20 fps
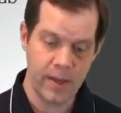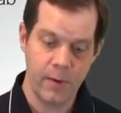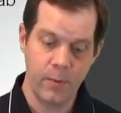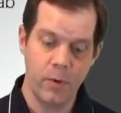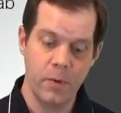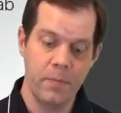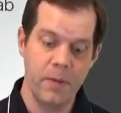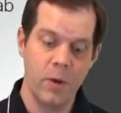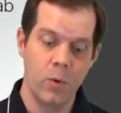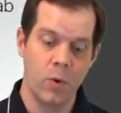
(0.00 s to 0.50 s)
It
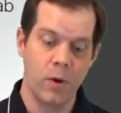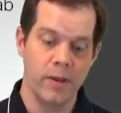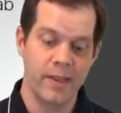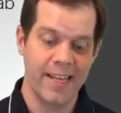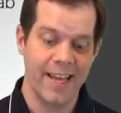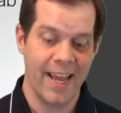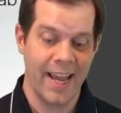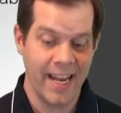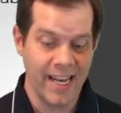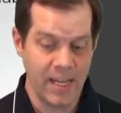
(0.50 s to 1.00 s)
would be
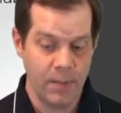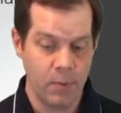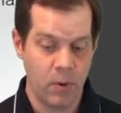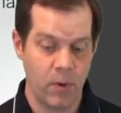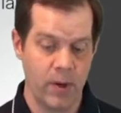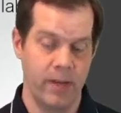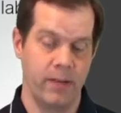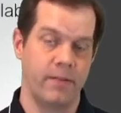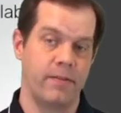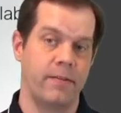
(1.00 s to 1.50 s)
worth 80
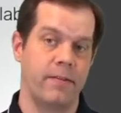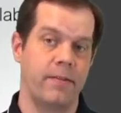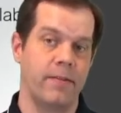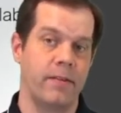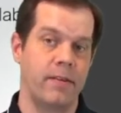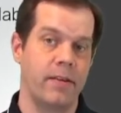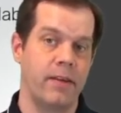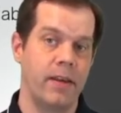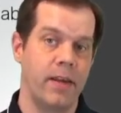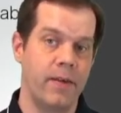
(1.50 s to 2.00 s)
points
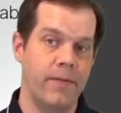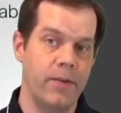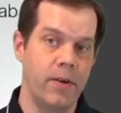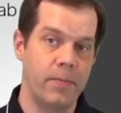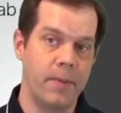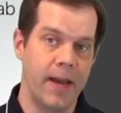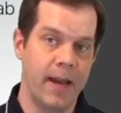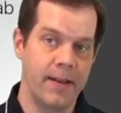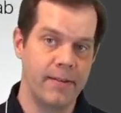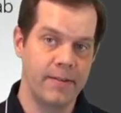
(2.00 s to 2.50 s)
if
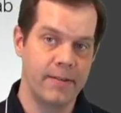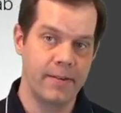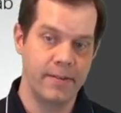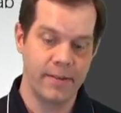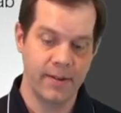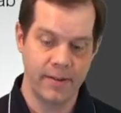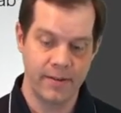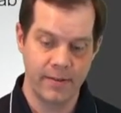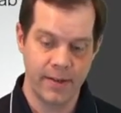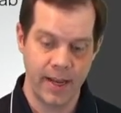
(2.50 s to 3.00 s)
you pass
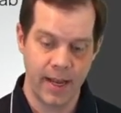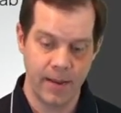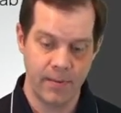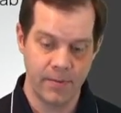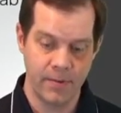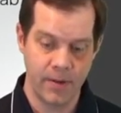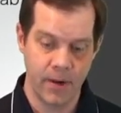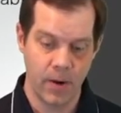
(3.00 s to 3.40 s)
this exam.